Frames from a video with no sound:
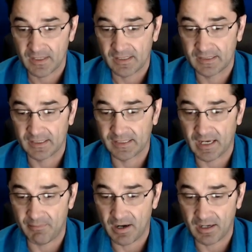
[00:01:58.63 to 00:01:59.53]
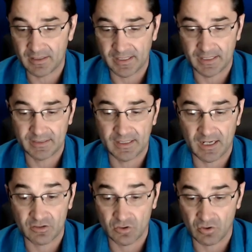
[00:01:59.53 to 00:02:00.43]
the Yamal and the
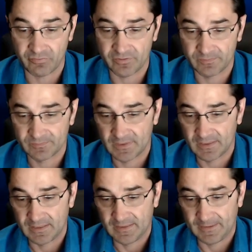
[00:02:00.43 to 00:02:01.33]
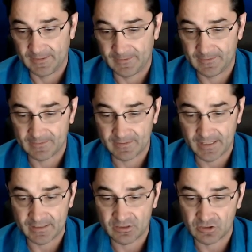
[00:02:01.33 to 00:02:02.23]
Azov. All
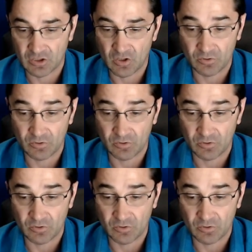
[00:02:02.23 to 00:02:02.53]
right, so